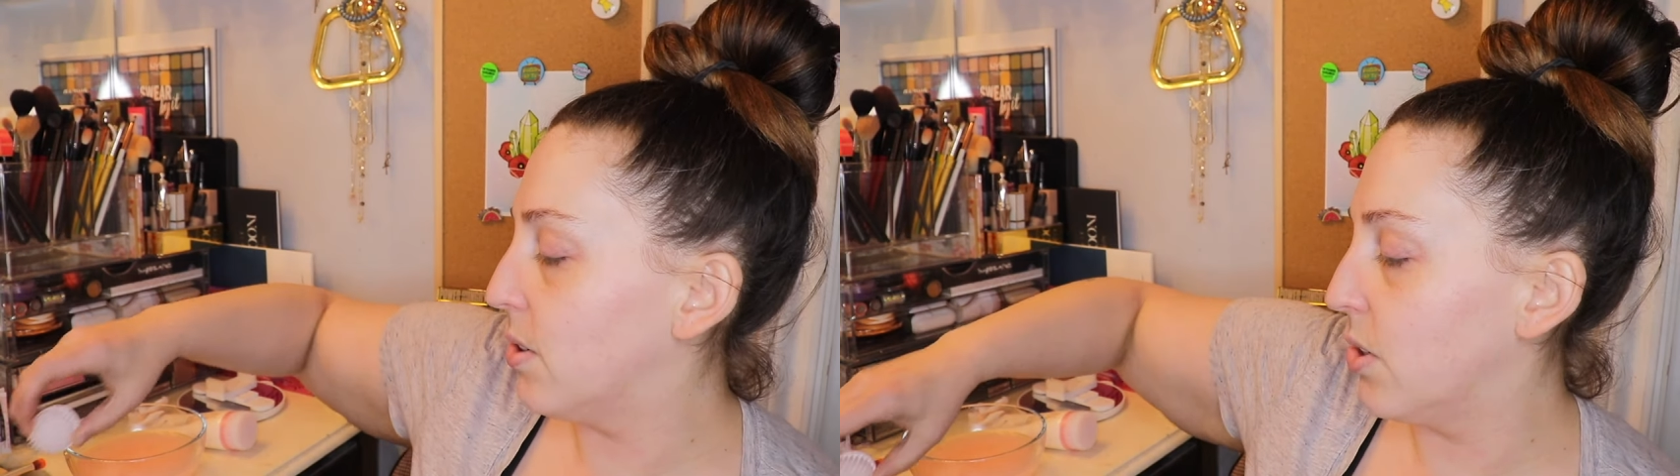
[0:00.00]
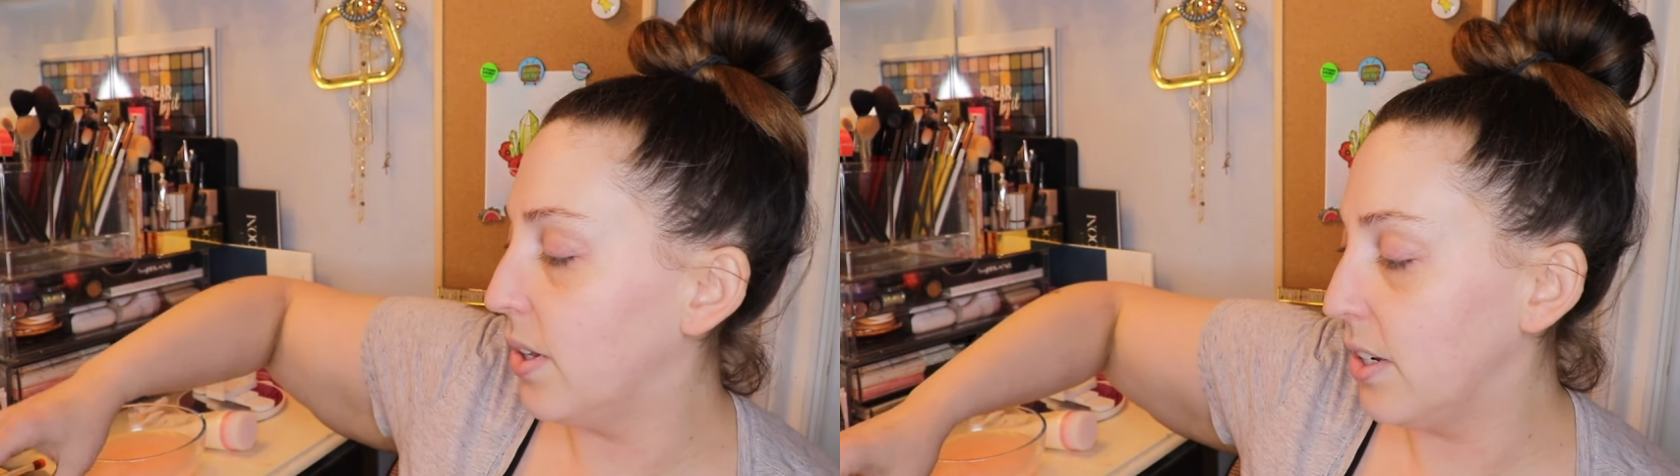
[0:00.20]

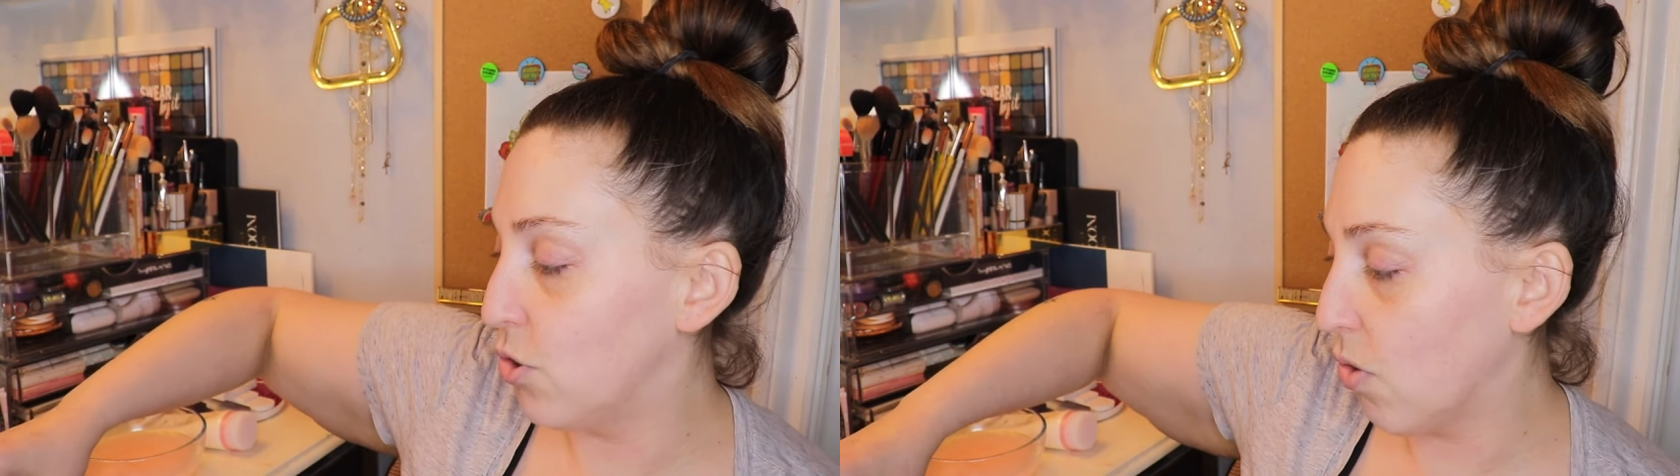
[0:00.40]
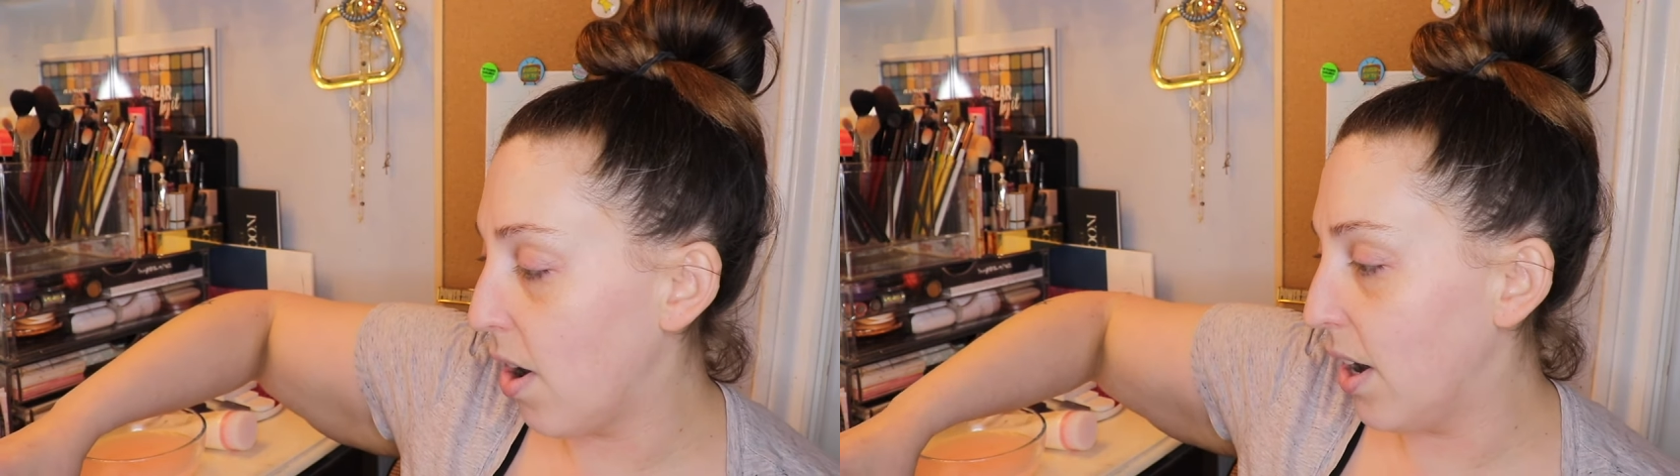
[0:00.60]
so they
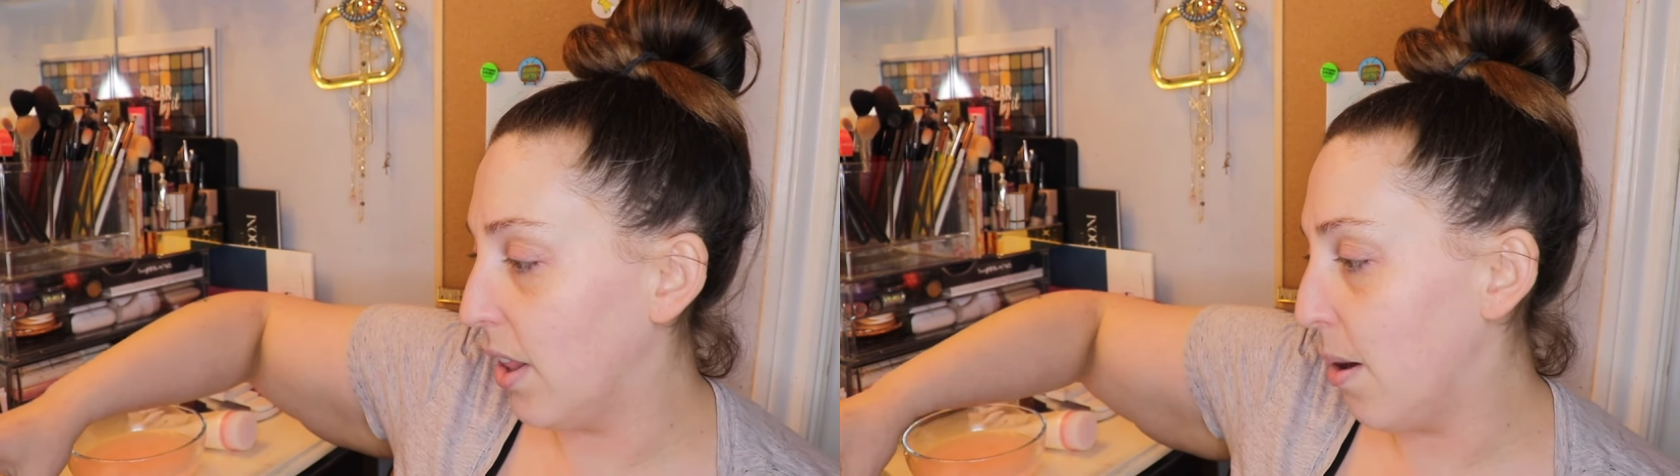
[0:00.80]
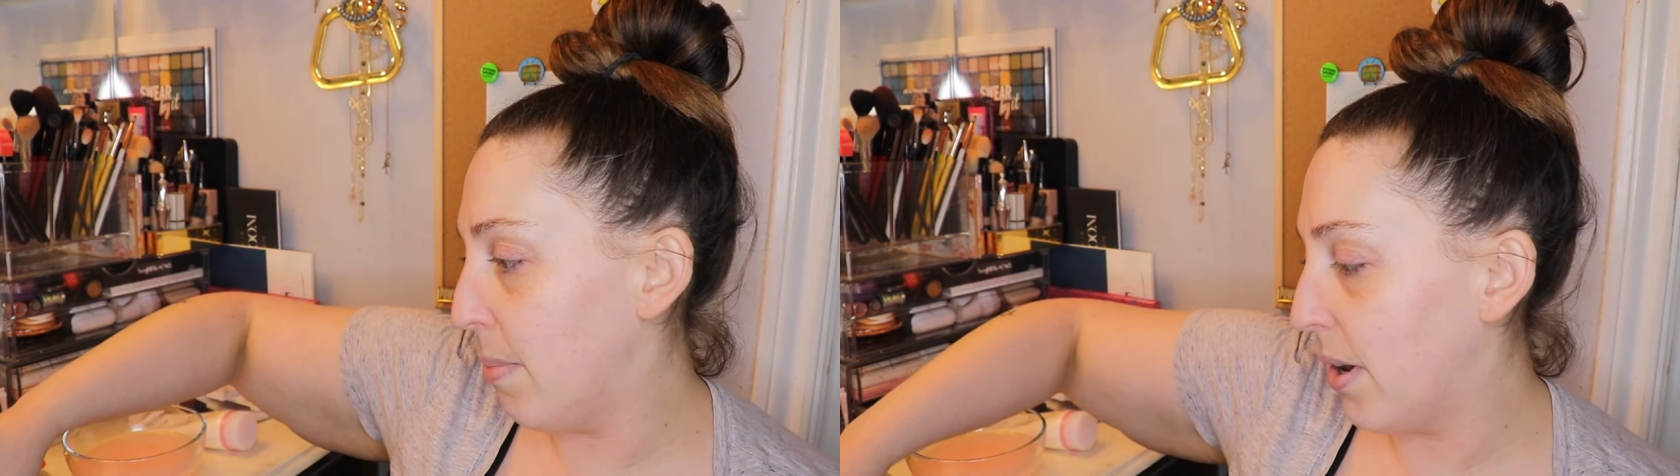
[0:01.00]
dry a
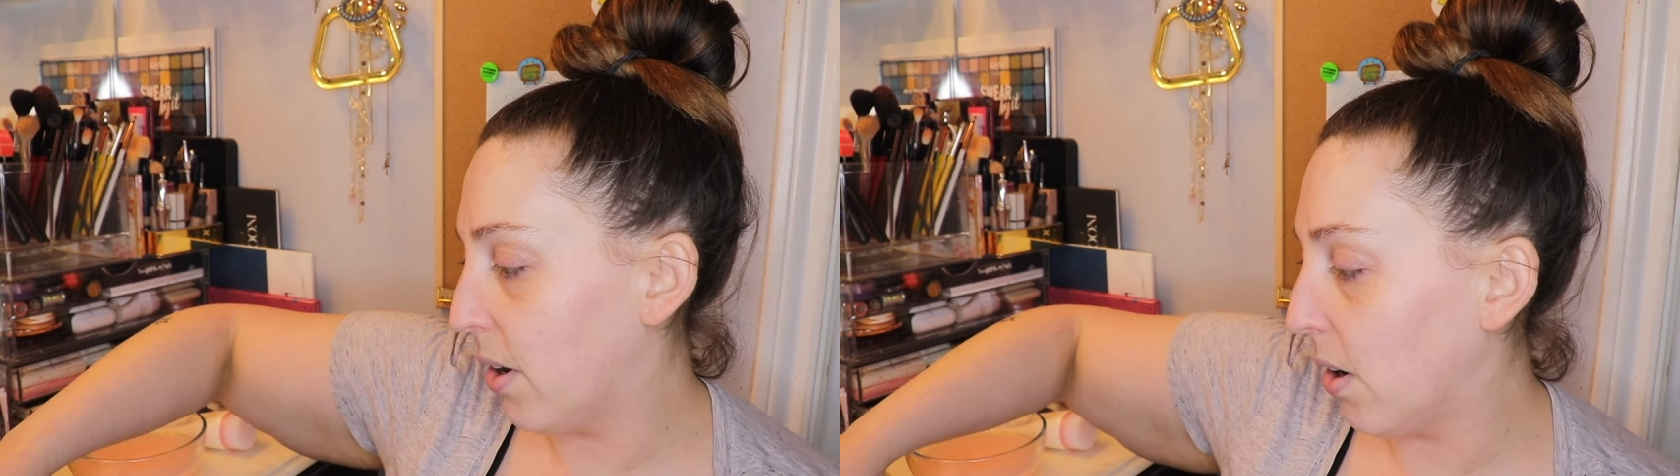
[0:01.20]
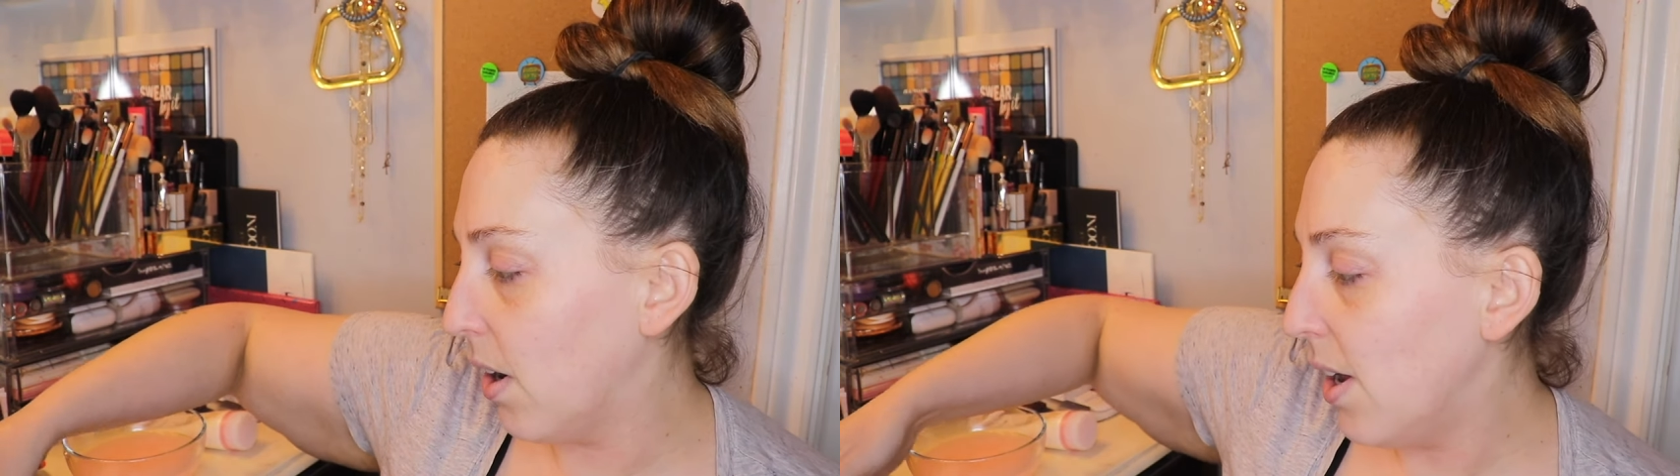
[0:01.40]
lot
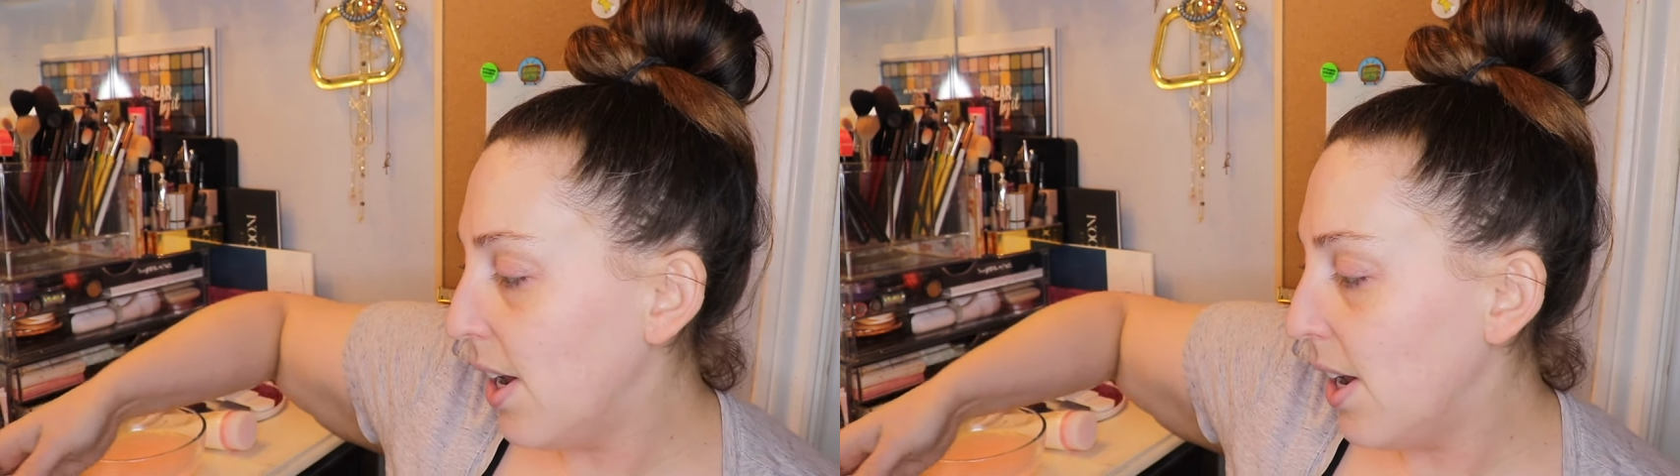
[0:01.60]
better.